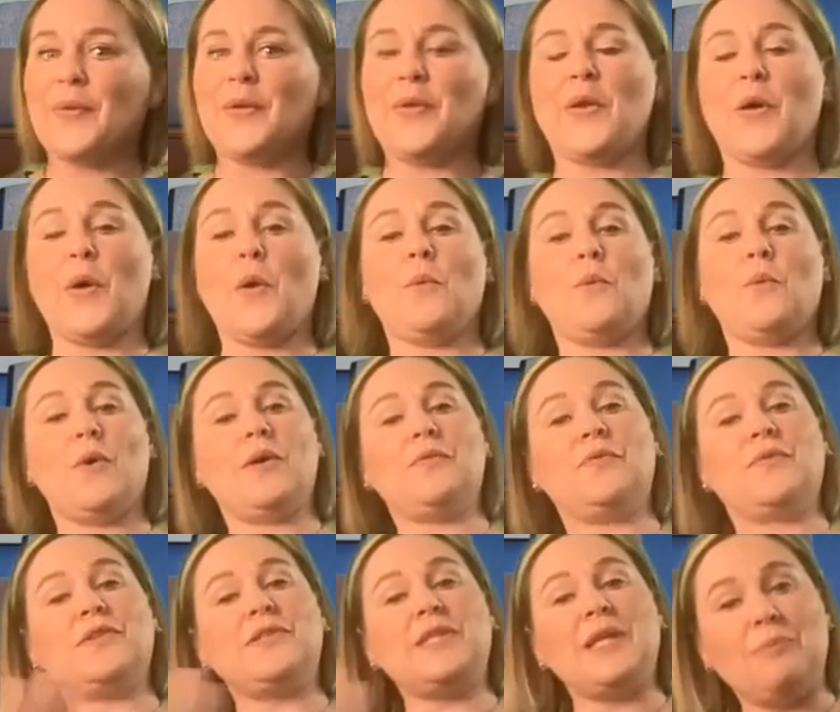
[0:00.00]
the
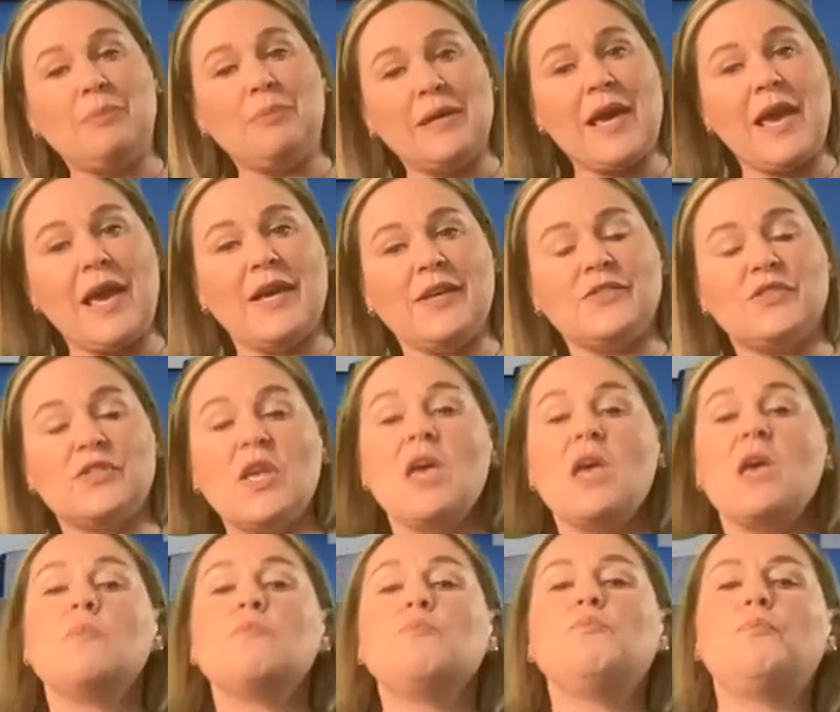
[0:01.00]
TPAs,
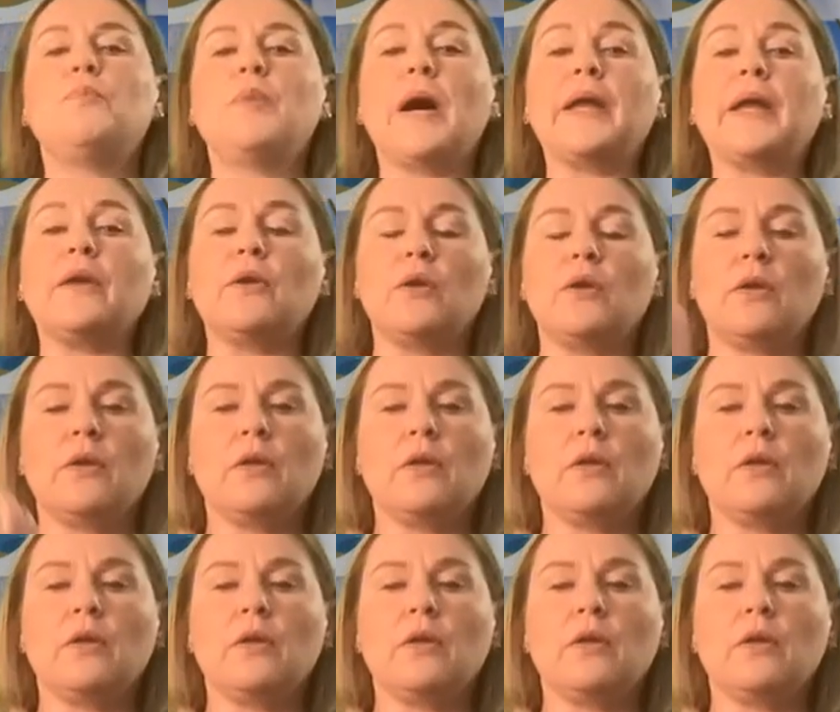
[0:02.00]
but